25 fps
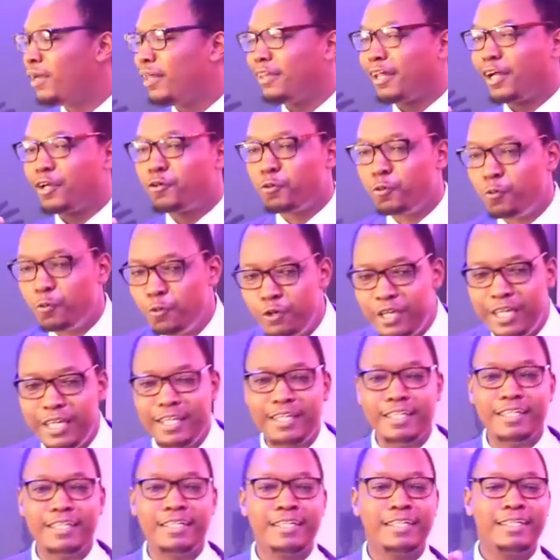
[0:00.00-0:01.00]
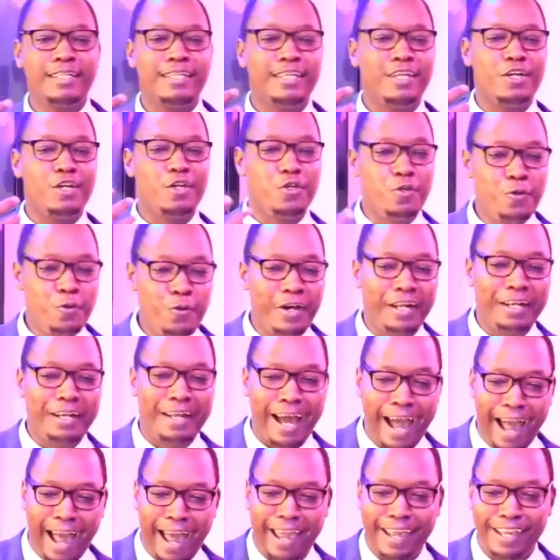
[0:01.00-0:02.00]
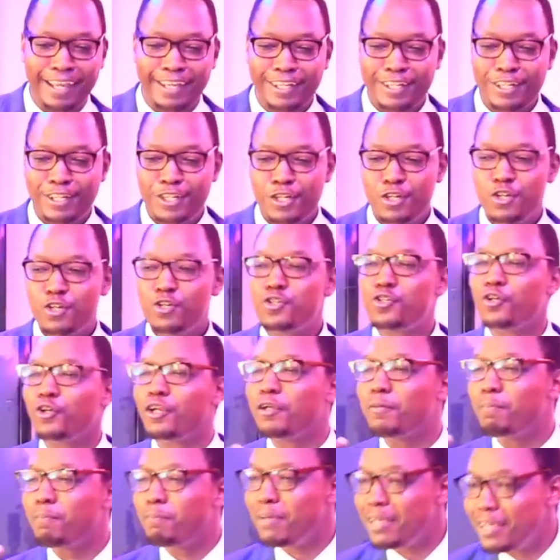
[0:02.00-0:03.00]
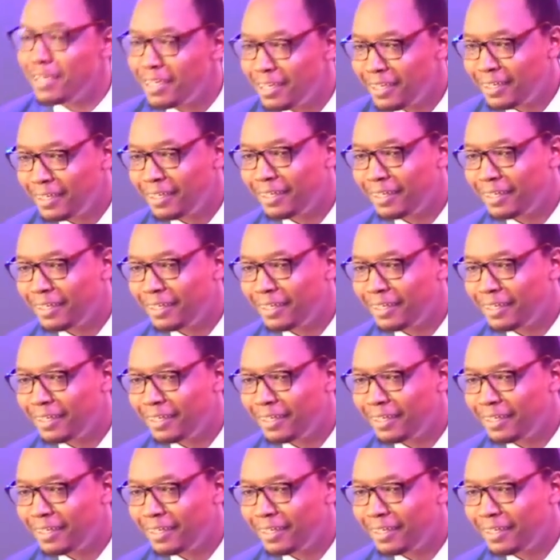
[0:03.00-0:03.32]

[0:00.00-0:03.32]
that we, you and I, should be.